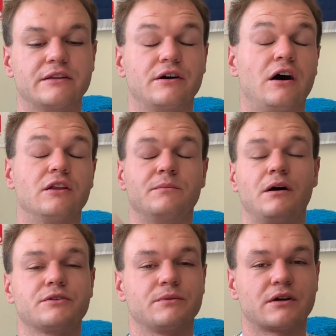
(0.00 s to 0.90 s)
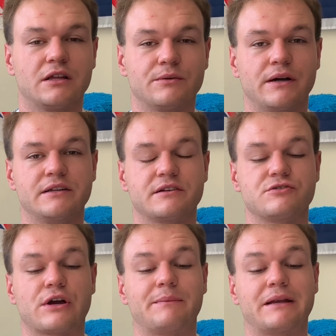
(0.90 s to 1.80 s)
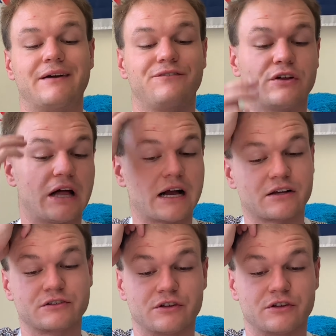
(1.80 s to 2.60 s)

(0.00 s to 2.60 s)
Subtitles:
All the multiple colorways are dropping at Foot Locker.